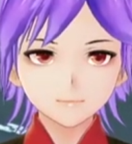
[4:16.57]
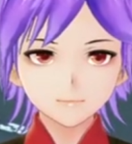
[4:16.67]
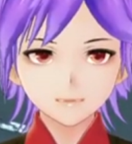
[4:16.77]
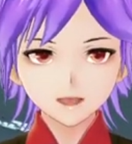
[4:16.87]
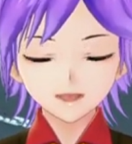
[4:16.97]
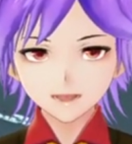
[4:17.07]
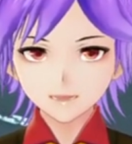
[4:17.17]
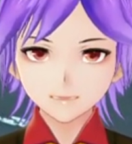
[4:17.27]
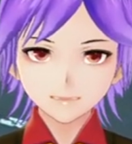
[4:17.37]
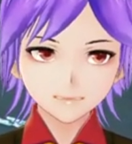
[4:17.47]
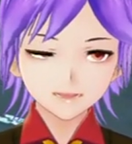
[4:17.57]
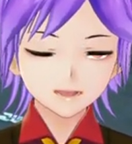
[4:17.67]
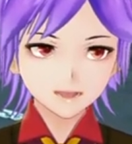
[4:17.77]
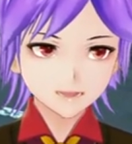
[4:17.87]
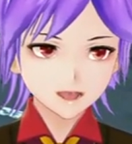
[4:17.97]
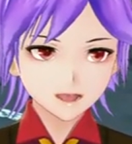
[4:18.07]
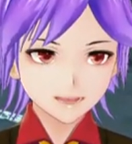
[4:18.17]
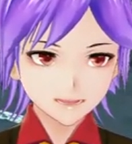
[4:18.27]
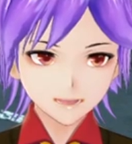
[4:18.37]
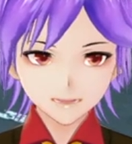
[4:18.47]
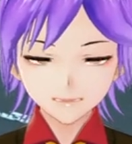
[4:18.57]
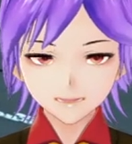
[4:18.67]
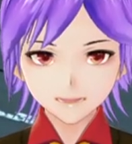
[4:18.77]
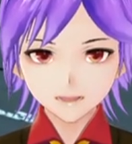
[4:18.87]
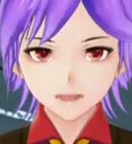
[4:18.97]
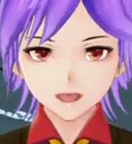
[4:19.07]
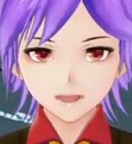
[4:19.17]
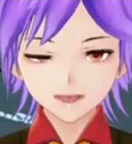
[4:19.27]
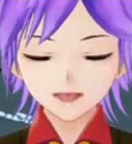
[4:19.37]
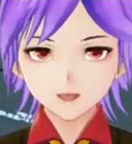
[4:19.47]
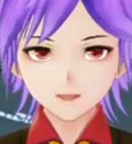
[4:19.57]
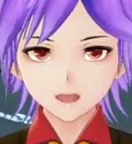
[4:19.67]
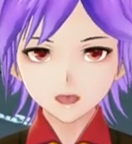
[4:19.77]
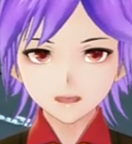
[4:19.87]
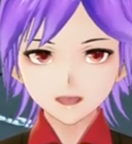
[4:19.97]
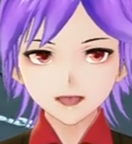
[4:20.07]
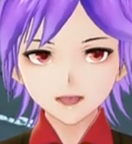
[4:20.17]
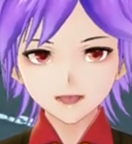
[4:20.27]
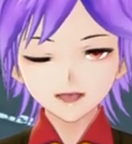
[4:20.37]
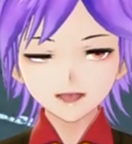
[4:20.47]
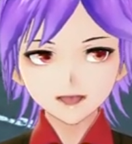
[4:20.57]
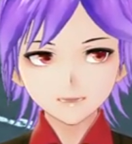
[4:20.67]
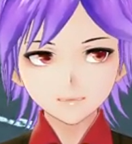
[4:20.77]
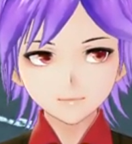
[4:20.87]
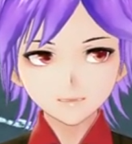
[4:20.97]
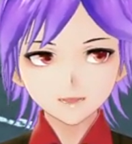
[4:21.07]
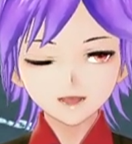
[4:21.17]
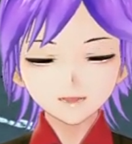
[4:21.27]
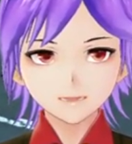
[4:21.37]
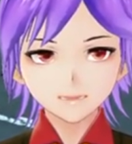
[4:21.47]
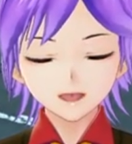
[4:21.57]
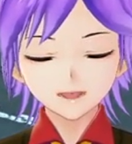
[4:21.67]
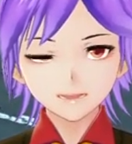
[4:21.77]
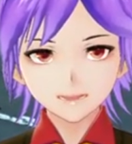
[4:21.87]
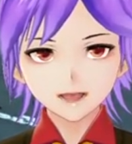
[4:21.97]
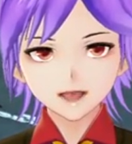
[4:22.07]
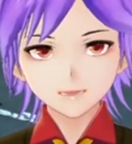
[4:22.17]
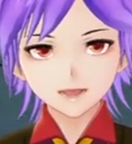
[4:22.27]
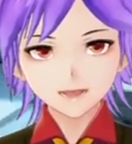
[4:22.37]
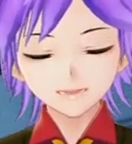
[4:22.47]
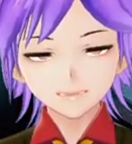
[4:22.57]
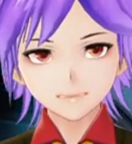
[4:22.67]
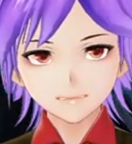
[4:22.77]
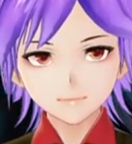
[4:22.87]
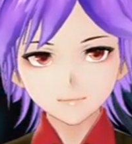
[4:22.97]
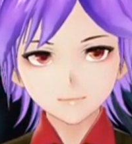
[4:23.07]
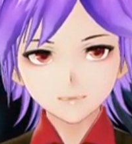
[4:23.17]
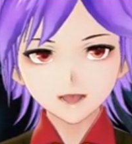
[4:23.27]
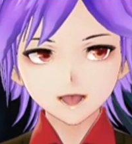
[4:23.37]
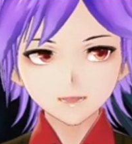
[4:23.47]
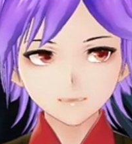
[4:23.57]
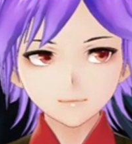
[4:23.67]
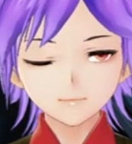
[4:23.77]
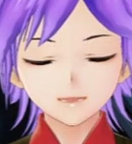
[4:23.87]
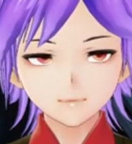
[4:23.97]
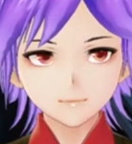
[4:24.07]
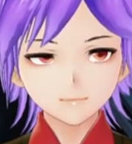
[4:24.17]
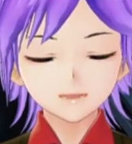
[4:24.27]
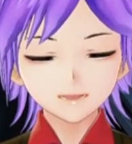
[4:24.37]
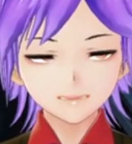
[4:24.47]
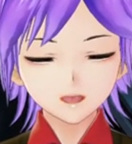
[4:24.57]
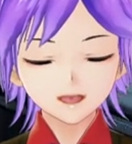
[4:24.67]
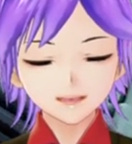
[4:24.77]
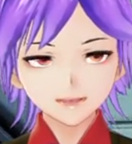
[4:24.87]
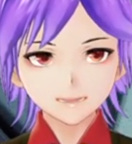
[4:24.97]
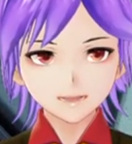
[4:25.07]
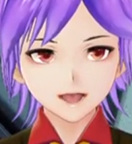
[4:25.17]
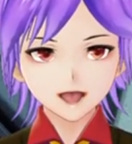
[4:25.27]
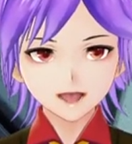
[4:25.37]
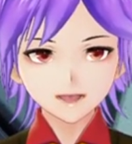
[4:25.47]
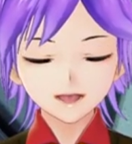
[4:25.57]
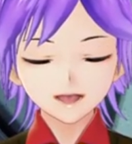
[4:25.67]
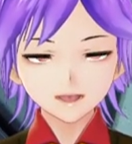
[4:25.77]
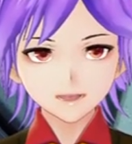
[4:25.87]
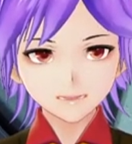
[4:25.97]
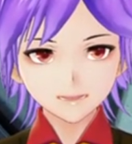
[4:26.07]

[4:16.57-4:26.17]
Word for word: Probably not necessary if you play Luster in particular, I think. Because Luster has... I'm pretty sure has the increased